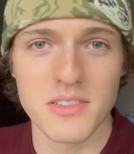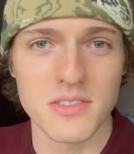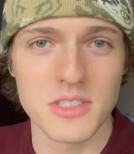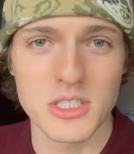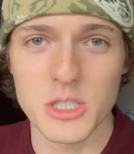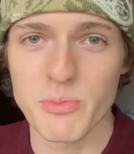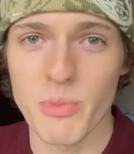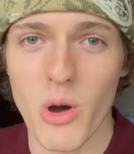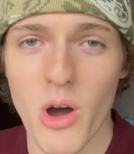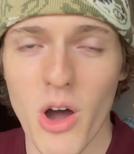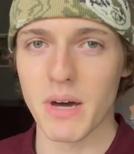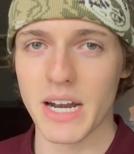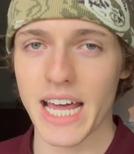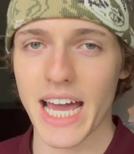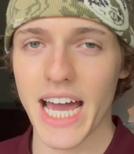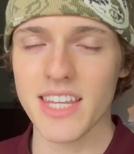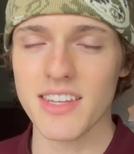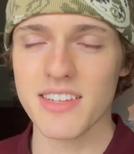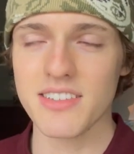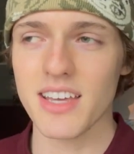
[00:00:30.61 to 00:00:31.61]
spot. I
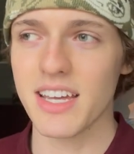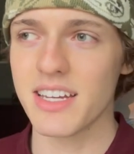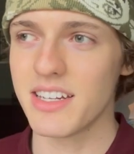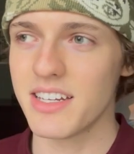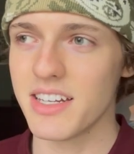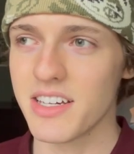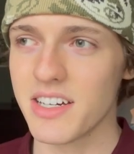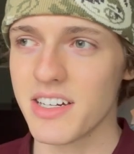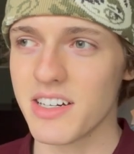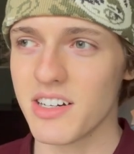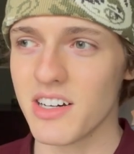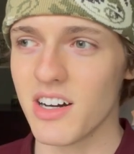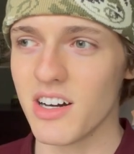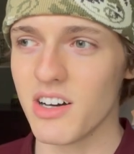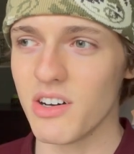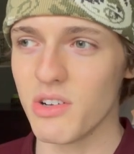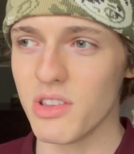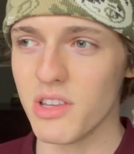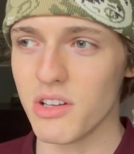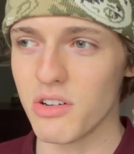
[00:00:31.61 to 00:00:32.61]
had this idea
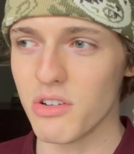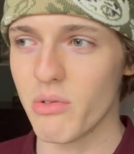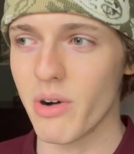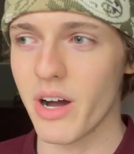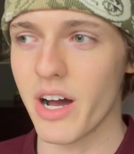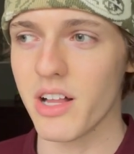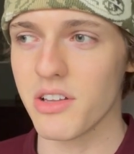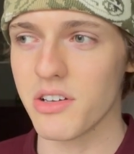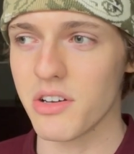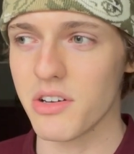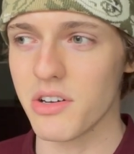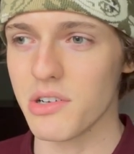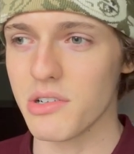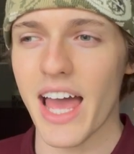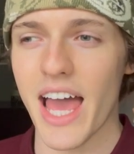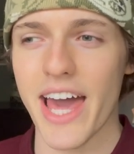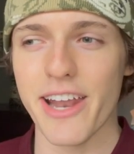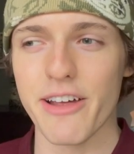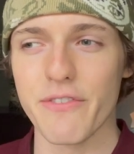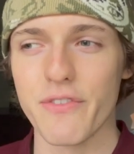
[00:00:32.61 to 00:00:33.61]
a little while
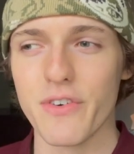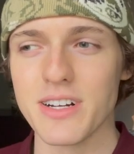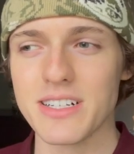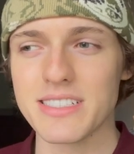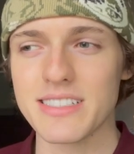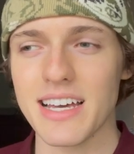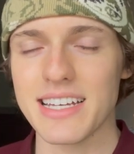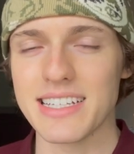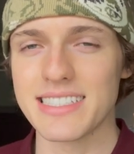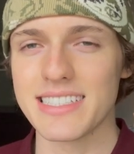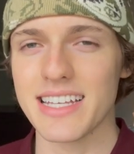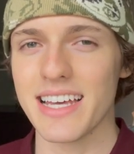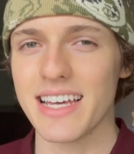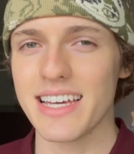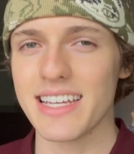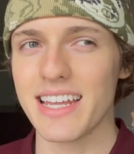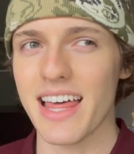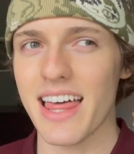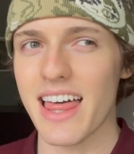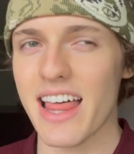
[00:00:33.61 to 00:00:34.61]
ago, and at first I
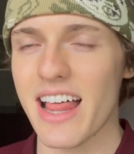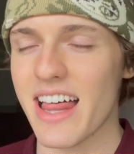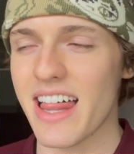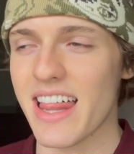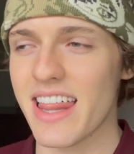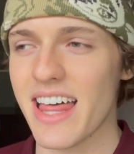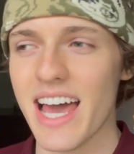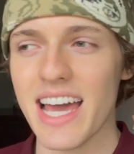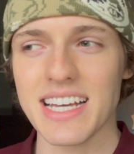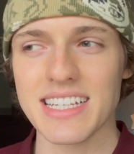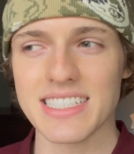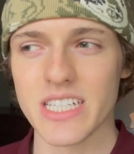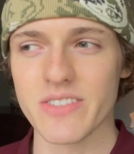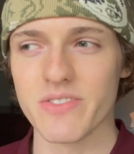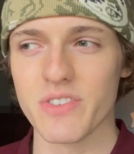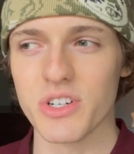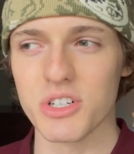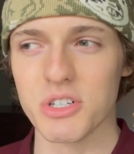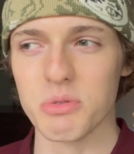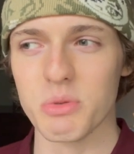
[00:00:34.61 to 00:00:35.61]
said that is
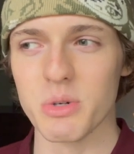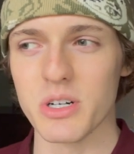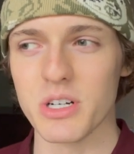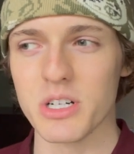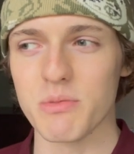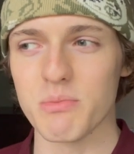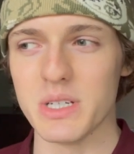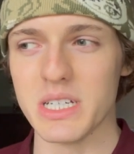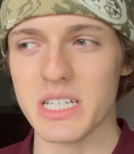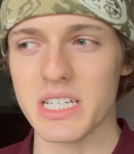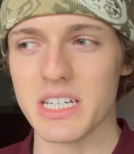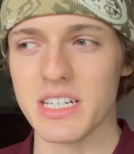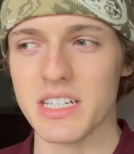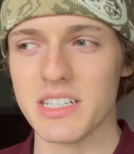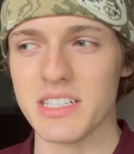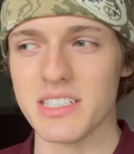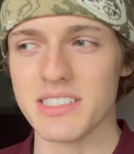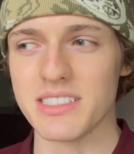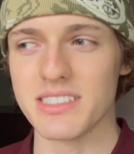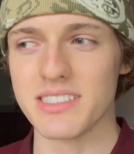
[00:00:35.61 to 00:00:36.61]
never gonna work
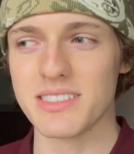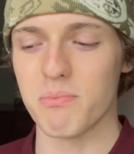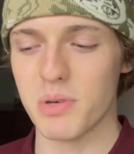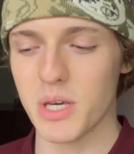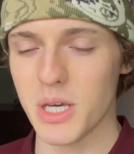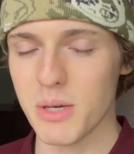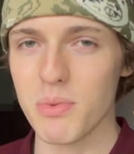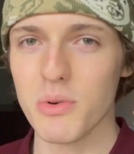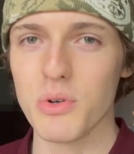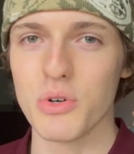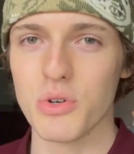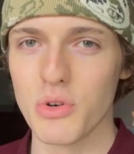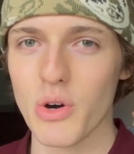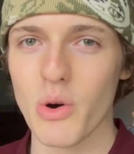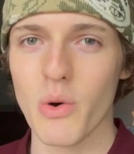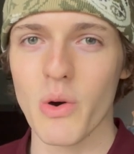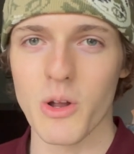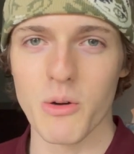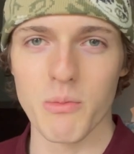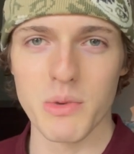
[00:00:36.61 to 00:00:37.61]
because people who
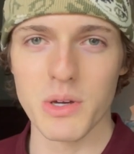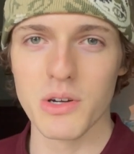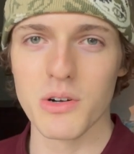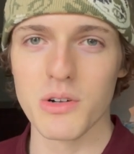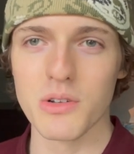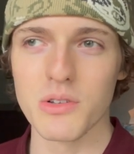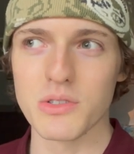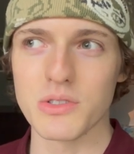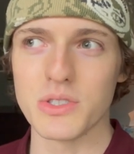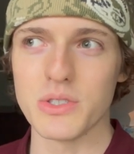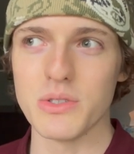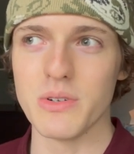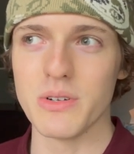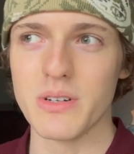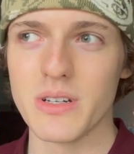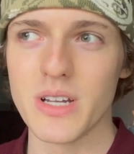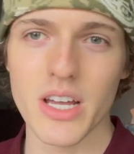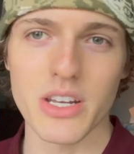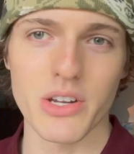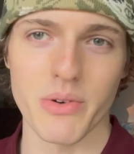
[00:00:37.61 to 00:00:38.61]
go on Omegle do
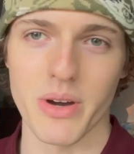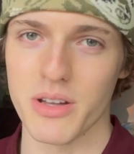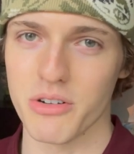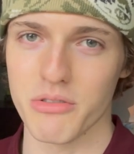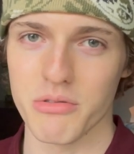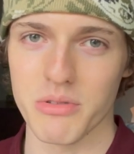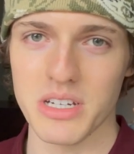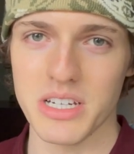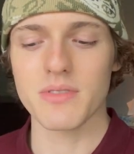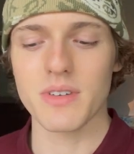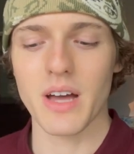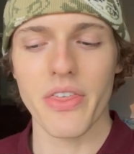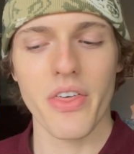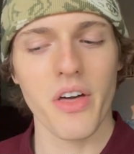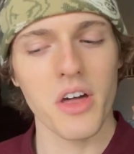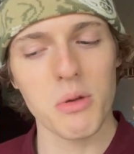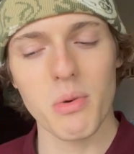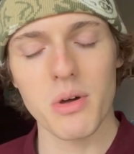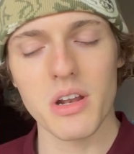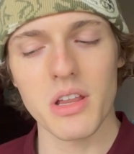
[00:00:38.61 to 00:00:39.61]
not know how to read. I
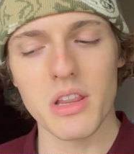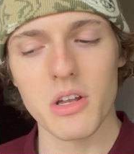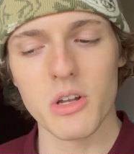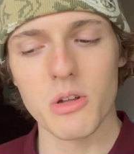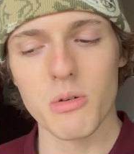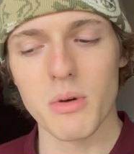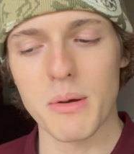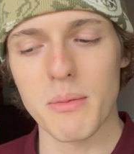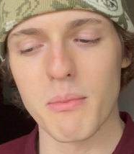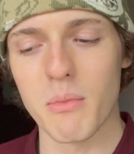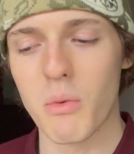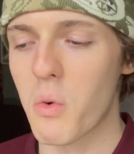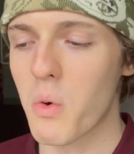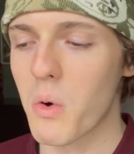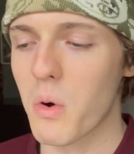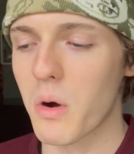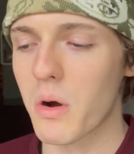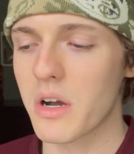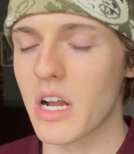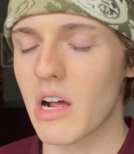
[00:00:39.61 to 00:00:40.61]
thought about it a little bit
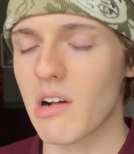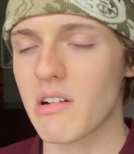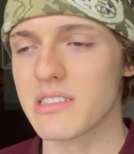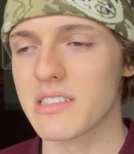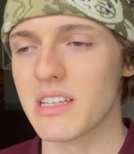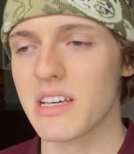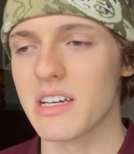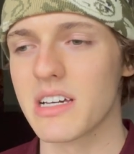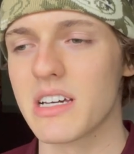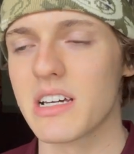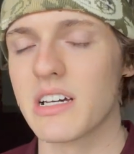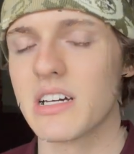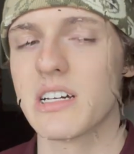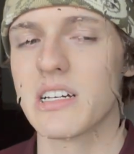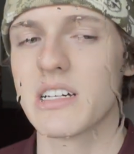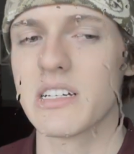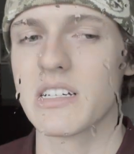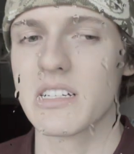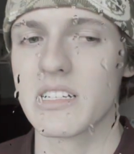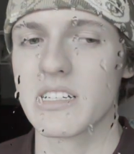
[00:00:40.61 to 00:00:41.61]
more and I was like,
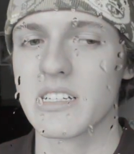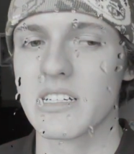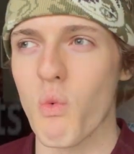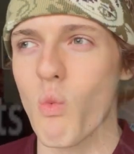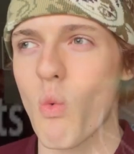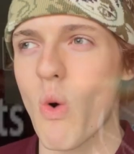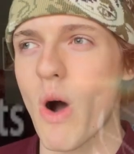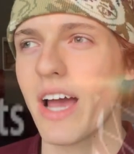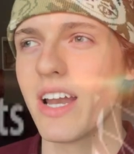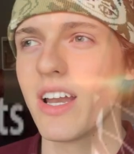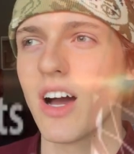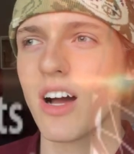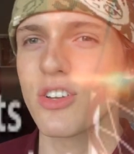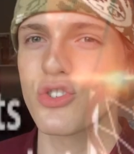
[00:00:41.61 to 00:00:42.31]
why not